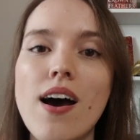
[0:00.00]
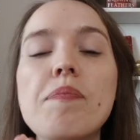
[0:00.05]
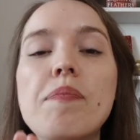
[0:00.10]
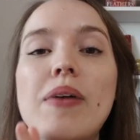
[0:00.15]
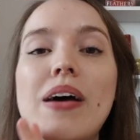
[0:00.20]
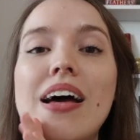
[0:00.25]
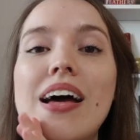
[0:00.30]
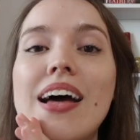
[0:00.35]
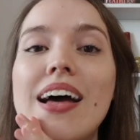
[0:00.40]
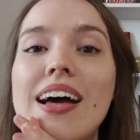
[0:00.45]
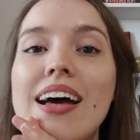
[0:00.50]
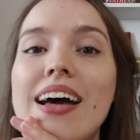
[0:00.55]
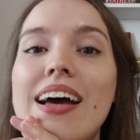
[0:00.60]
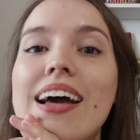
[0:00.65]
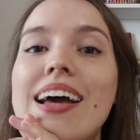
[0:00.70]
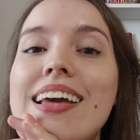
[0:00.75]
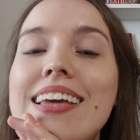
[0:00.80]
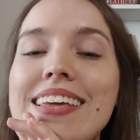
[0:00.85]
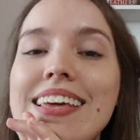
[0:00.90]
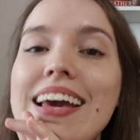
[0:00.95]

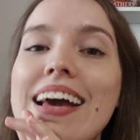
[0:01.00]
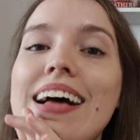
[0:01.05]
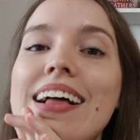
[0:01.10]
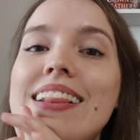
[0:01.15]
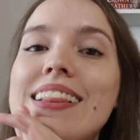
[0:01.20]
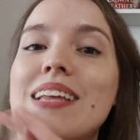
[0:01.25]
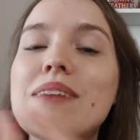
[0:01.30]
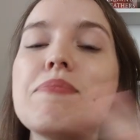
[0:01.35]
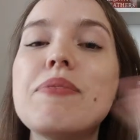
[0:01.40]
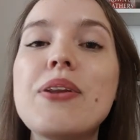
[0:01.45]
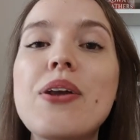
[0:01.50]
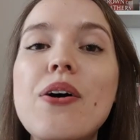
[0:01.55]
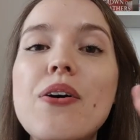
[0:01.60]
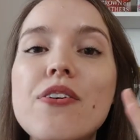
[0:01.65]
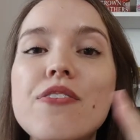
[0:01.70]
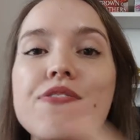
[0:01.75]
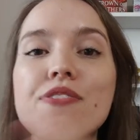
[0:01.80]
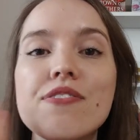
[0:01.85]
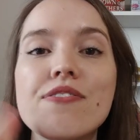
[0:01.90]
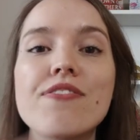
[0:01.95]
But yeah, let me
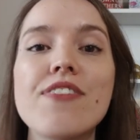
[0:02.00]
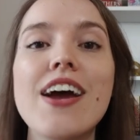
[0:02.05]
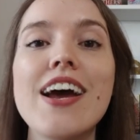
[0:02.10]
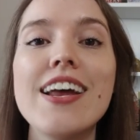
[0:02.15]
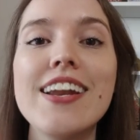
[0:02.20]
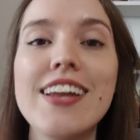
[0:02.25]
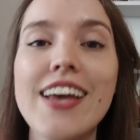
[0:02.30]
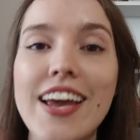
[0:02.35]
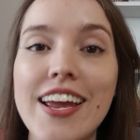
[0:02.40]
know if you've read